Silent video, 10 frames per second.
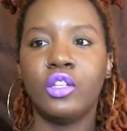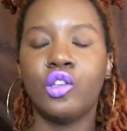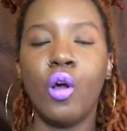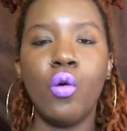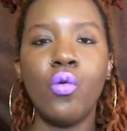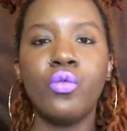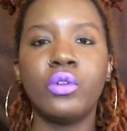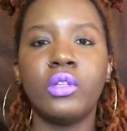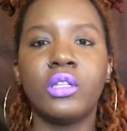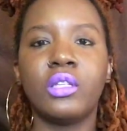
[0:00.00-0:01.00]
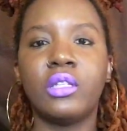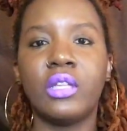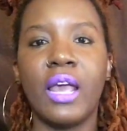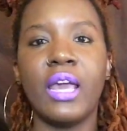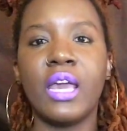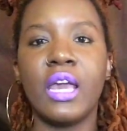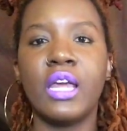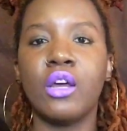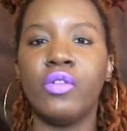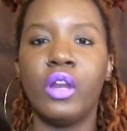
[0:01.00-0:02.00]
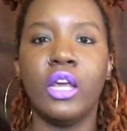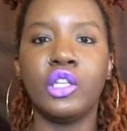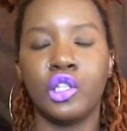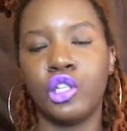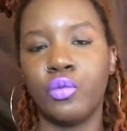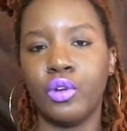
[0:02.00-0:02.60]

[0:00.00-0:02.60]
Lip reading: Don't stay in a relationship